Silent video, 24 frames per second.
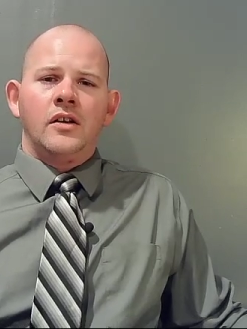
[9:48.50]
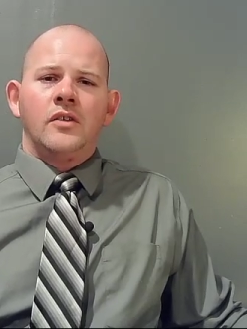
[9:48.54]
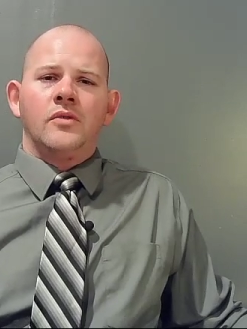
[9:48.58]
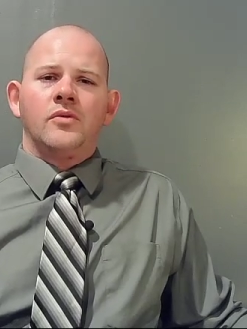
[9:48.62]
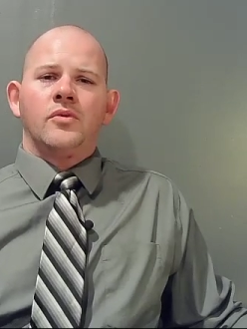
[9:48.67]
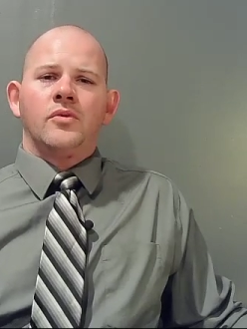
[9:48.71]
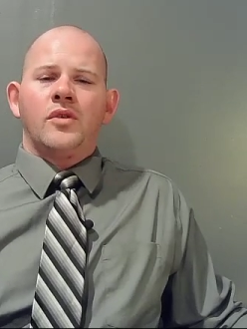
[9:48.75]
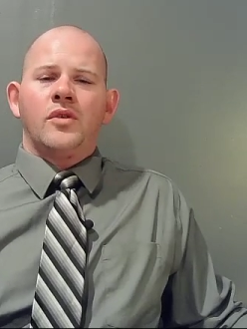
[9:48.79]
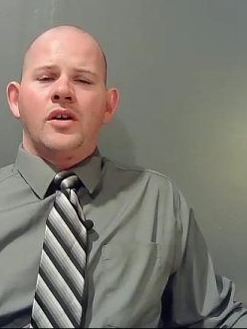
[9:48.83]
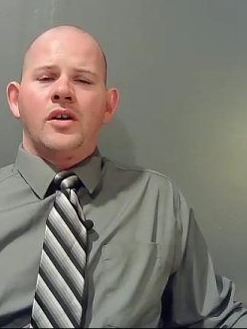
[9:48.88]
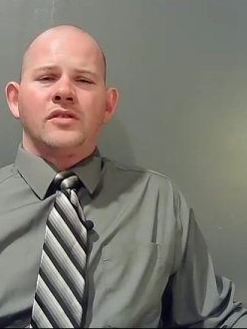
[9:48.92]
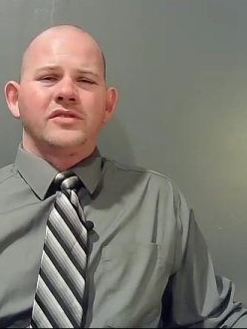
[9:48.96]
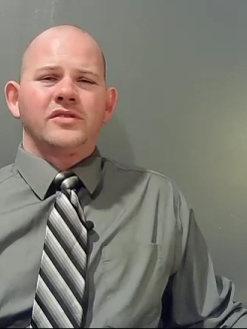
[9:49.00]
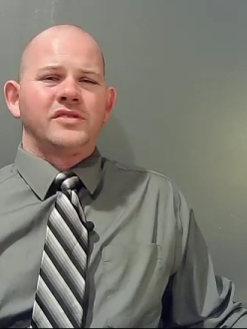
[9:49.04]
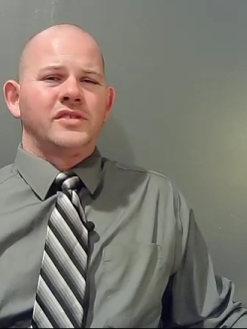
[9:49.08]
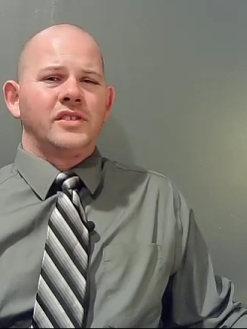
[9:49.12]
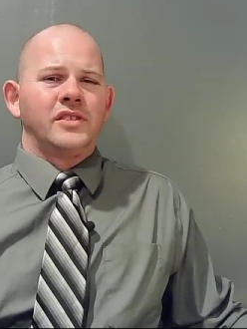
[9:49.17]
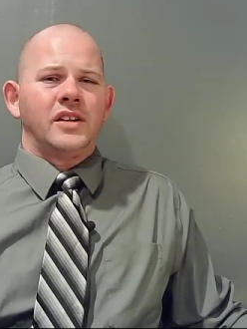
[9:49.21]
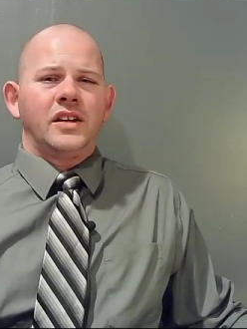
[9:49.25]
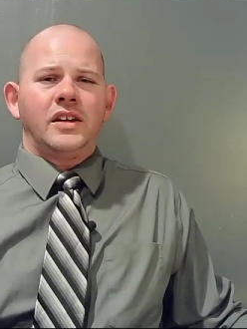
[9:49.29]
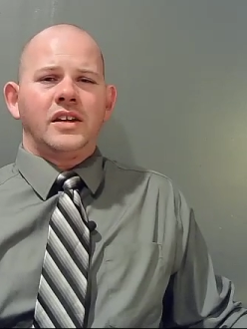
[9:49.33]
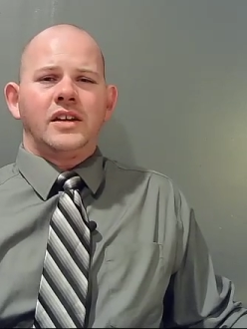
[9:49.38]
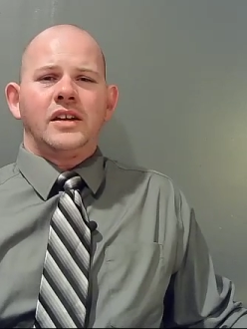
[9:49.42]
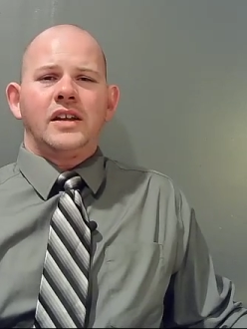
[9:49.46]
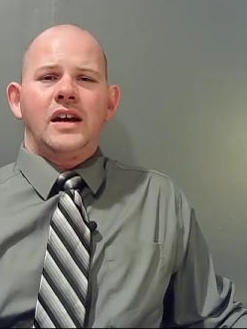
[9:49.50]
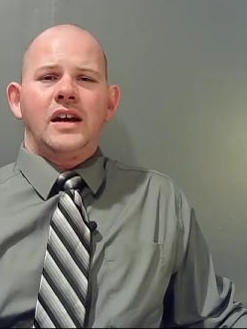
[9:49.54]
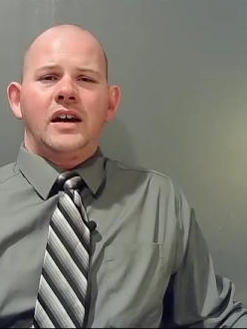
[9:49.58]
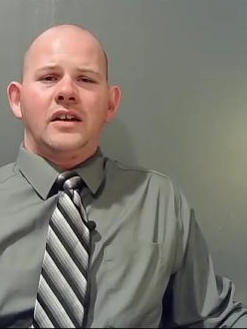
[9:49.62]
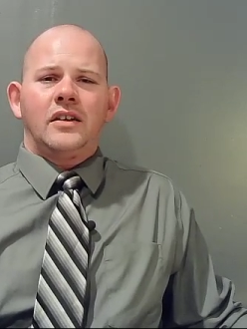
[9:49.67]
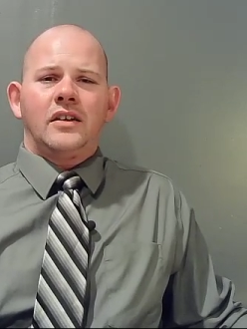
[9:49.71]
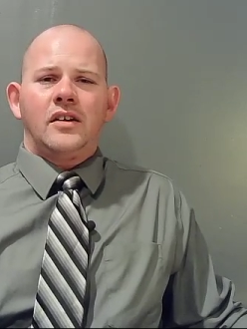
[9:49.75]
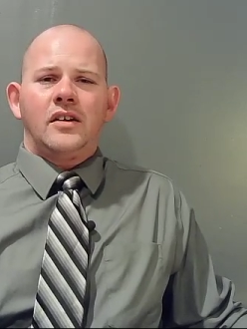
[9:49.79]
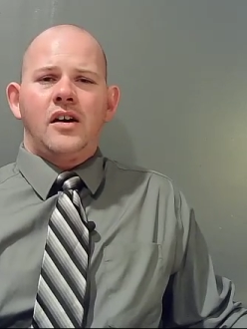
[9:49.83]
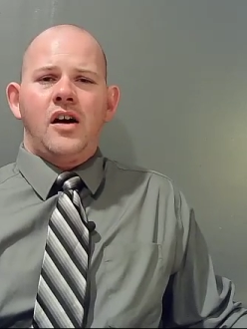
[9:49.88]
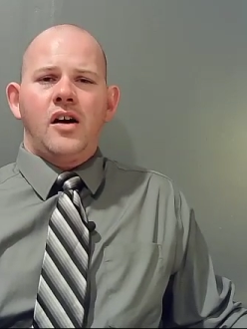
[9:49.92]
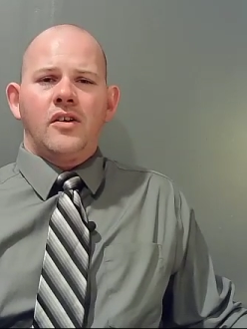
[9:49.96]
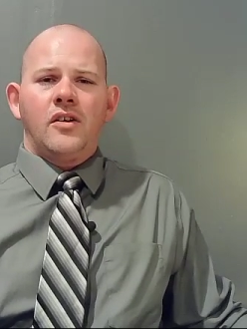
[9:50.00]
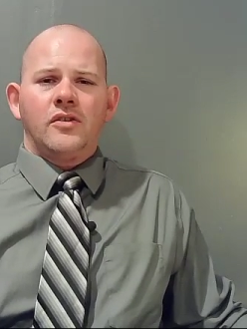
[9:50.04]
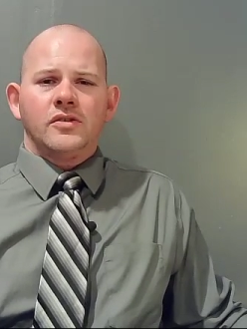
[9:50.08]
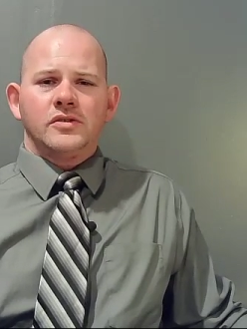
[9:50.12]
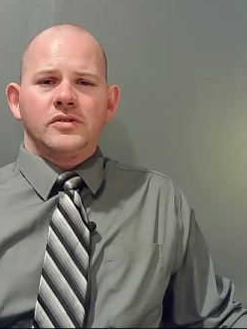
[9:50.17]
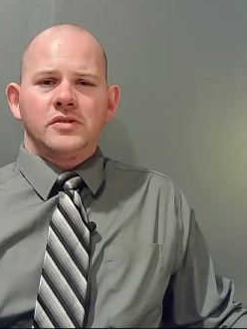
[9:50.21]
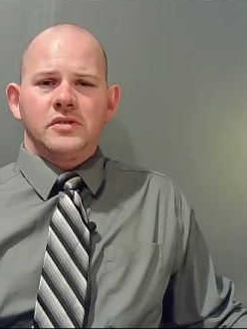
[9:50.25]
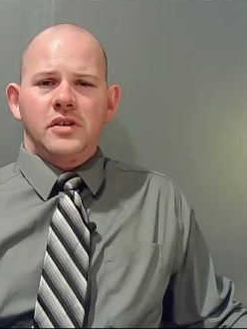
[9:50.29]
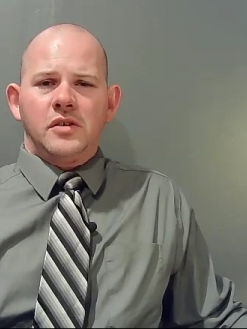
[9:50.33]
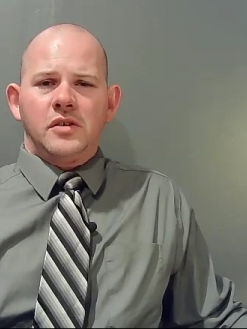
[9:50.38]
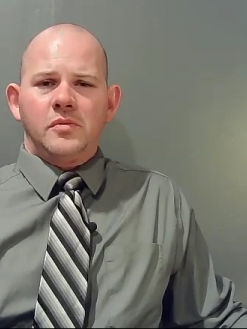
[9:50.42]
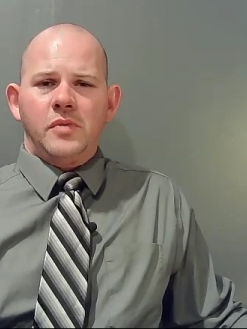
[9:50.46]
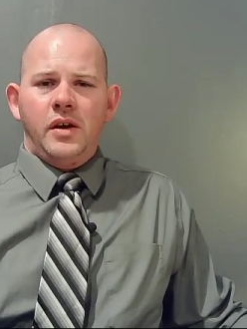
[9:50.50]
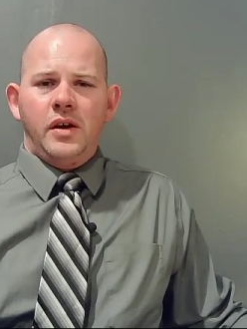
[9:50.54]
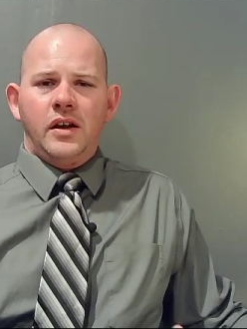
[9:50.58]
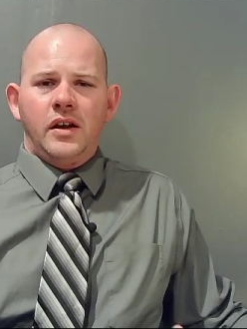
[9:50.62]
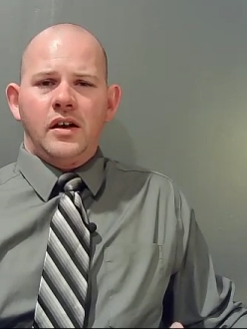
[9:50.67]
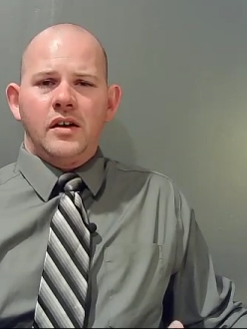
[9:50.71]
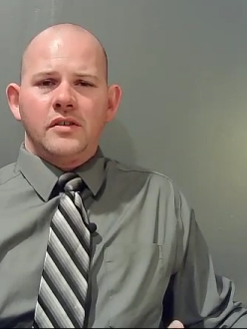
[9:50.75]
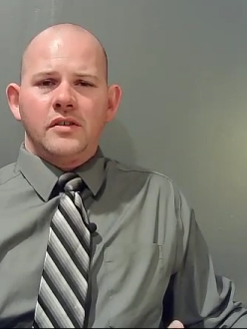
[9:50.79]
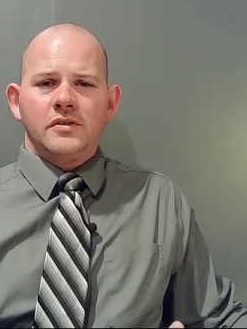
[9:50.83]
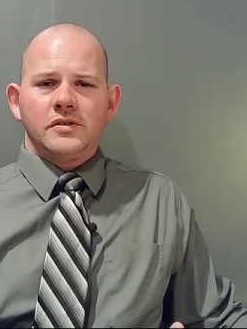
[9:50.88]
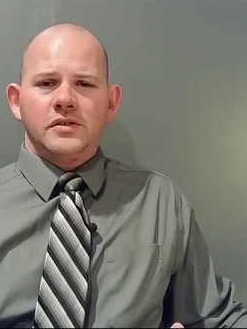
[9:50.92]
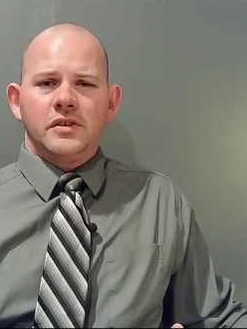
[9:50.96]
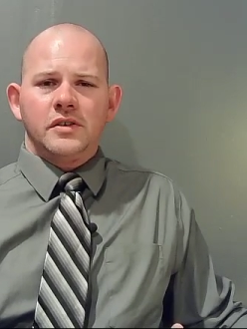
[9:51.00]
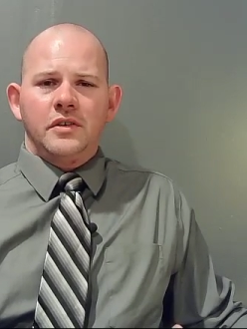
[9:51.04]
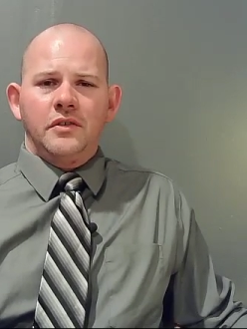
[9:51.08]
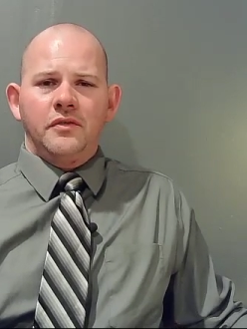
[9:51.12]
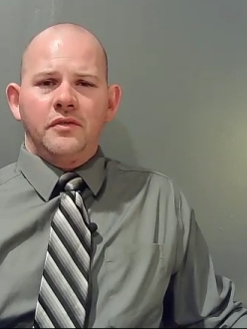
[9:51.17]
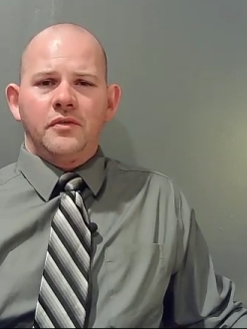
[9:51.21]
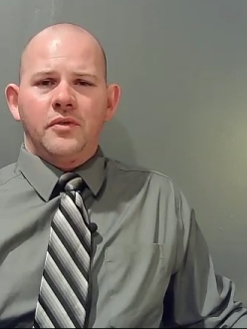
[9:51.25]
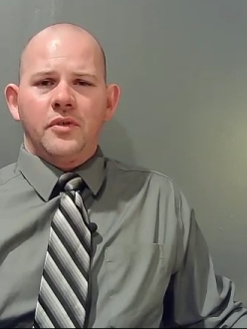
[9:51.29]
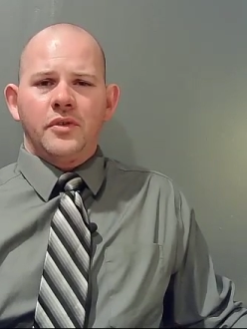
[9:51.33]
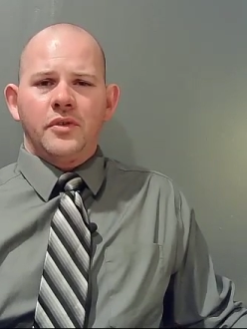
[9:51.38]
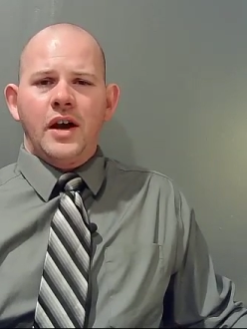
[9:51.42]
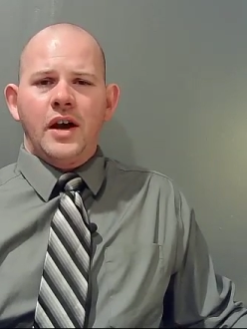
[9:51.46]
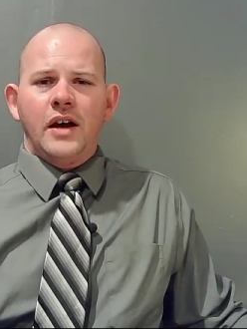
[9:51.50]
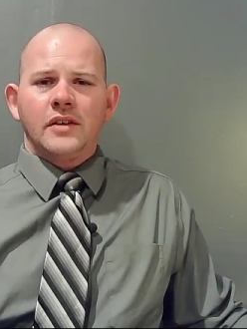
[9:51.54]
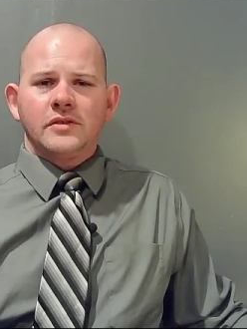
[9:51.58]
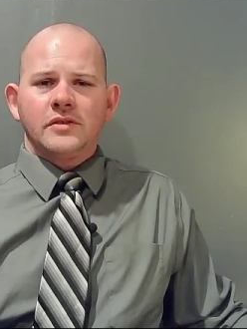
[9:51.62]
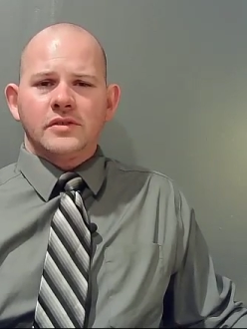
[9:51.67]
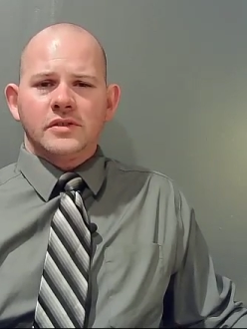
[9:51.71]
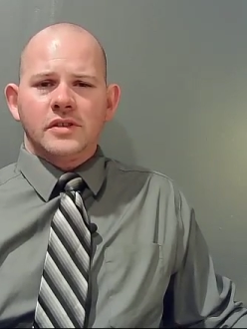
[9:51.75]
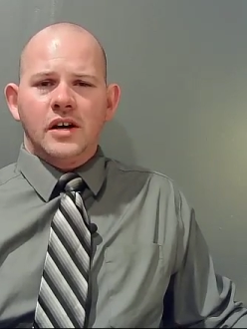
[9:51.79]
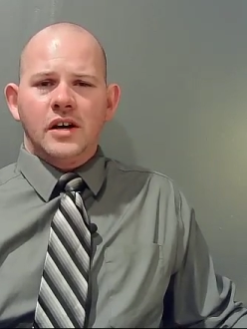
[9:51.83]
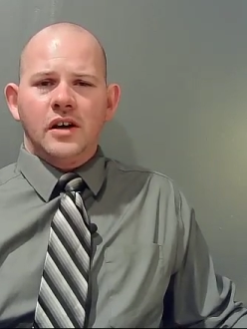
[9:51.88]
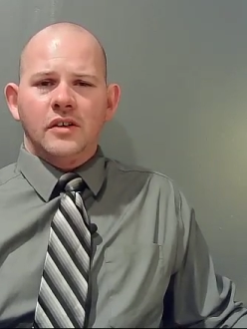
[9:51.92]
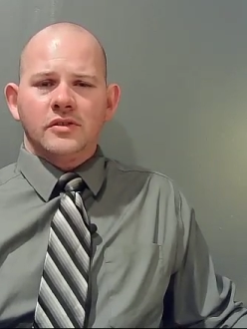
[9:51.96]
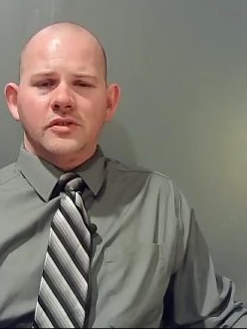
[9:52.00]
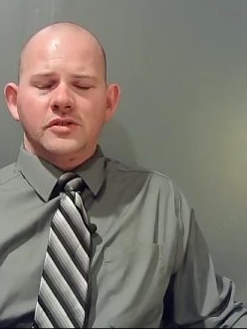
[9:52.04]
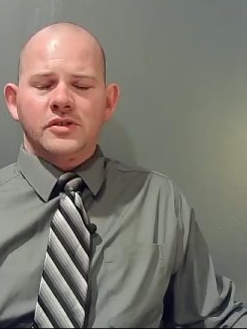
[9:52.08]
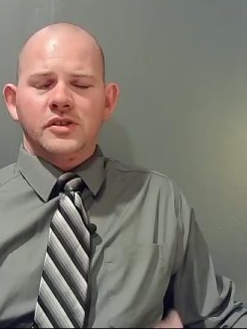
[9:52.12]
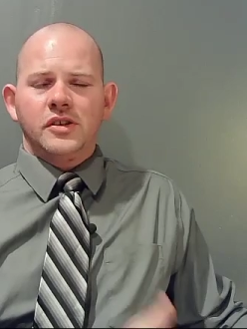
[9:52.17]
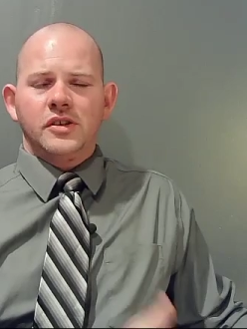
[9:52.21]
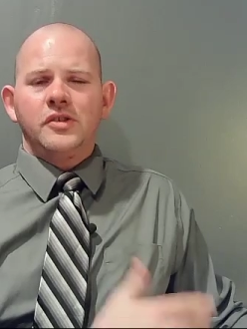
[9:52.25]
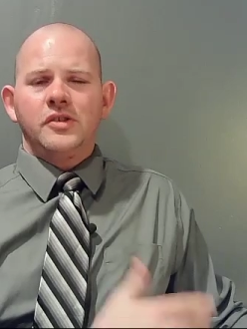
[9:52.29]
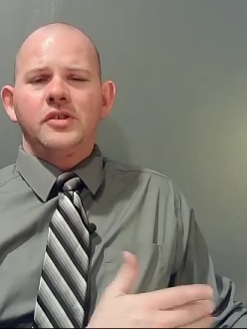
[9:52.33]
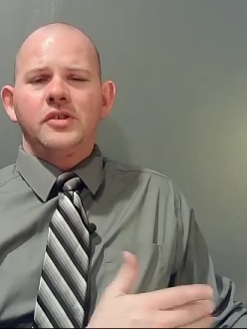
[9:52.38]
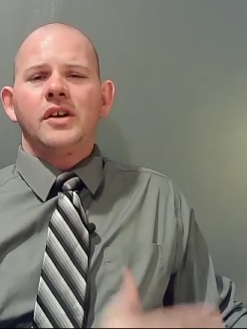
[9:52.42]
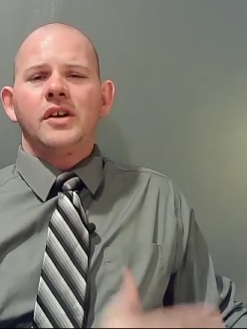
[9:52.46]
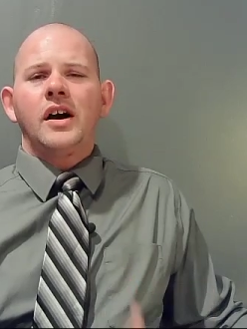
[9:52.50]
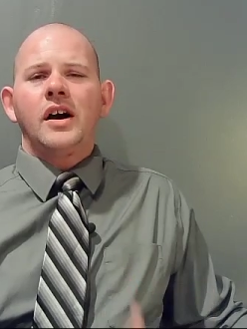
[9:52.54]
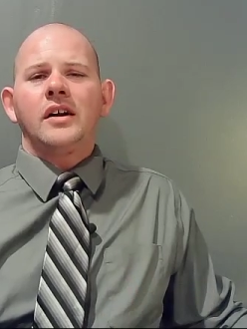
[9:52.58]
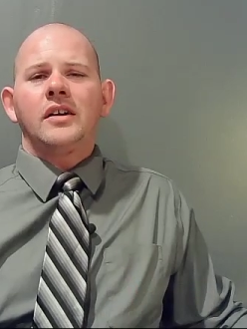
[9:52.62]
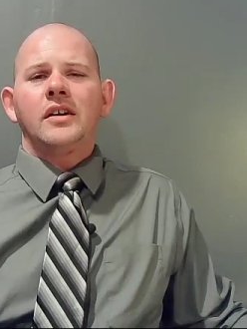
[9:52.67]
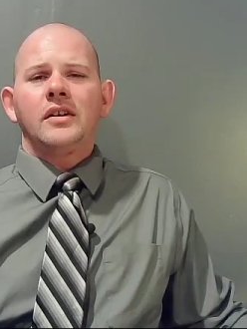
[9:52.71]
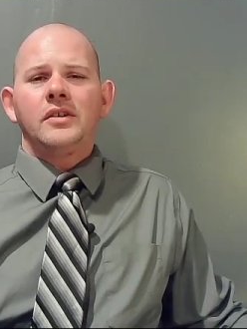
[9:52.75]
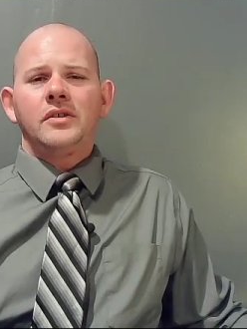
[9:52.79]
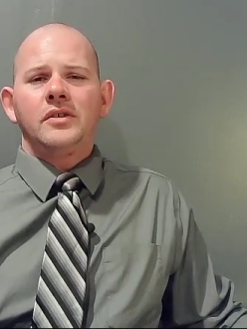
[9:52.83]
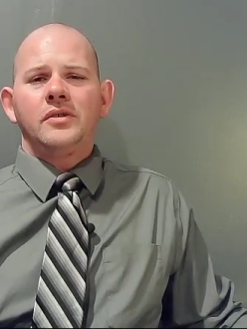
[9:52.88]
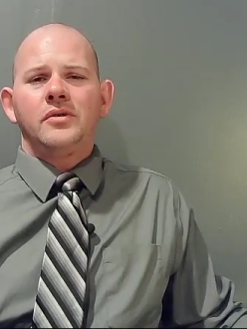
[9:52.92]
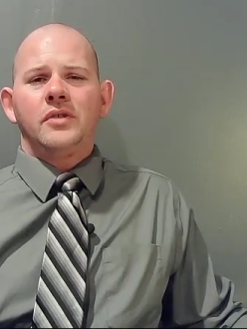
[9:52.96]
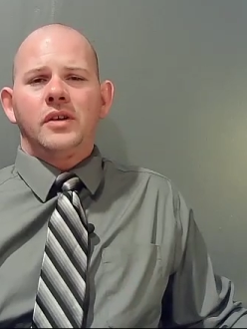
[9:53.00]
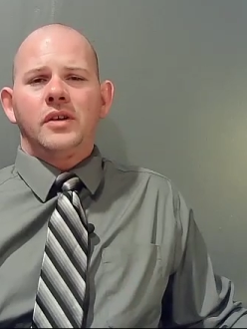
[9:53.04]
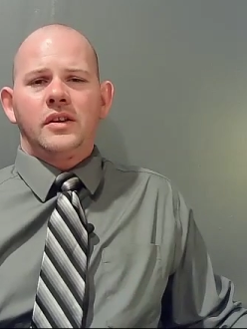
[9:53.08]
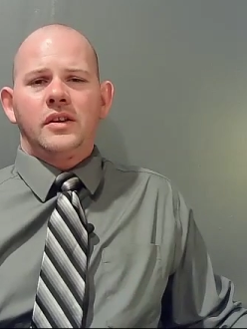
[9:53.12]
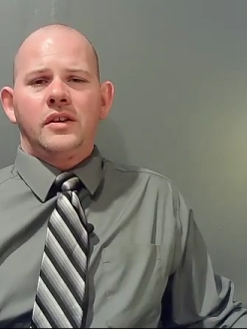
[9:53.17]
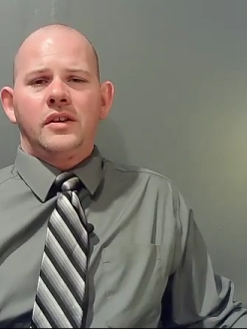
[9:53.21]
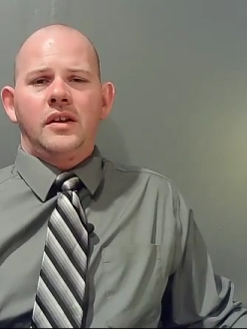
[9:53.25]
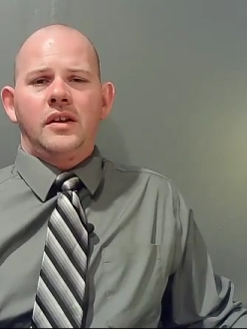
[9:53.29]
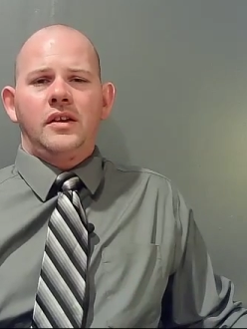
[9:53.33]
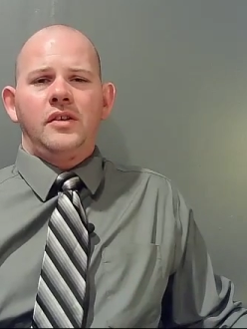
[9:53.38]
Where else are you going to get out of Congress and go make $174,000 a year? You're not going to do it.